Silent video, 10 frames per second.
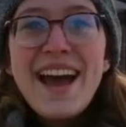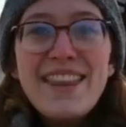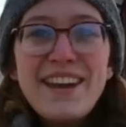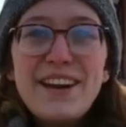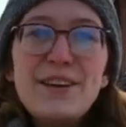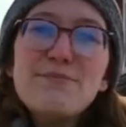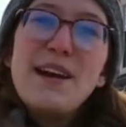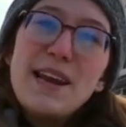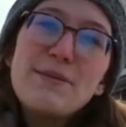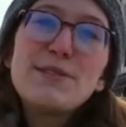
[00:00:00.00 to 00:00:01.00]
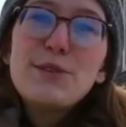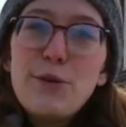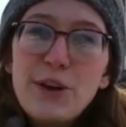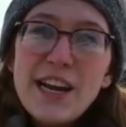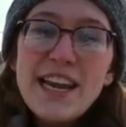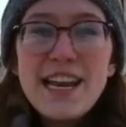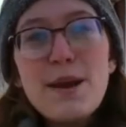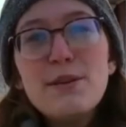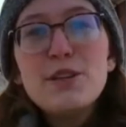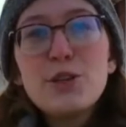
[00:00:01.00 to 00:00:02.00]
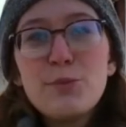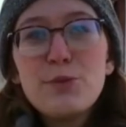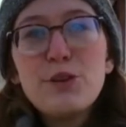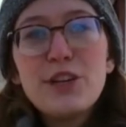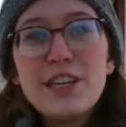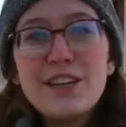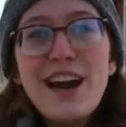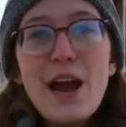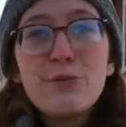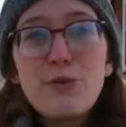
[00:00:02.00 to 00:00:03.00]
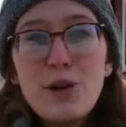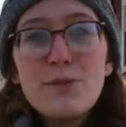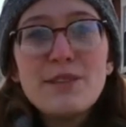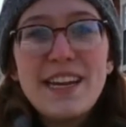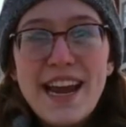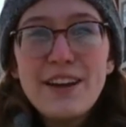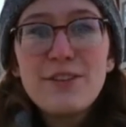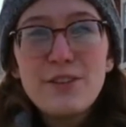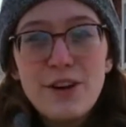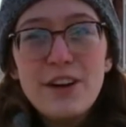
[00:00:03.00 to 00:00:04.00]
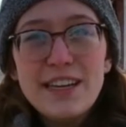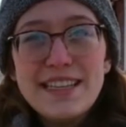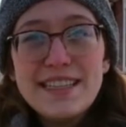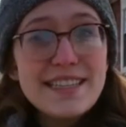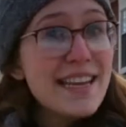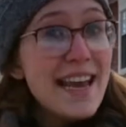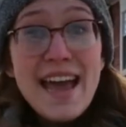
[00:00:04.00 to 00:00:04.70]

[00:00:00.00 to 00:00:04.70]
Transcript: Hi there, my name is Lauren and I'm an interpreter here at Royal Botanical Gardens.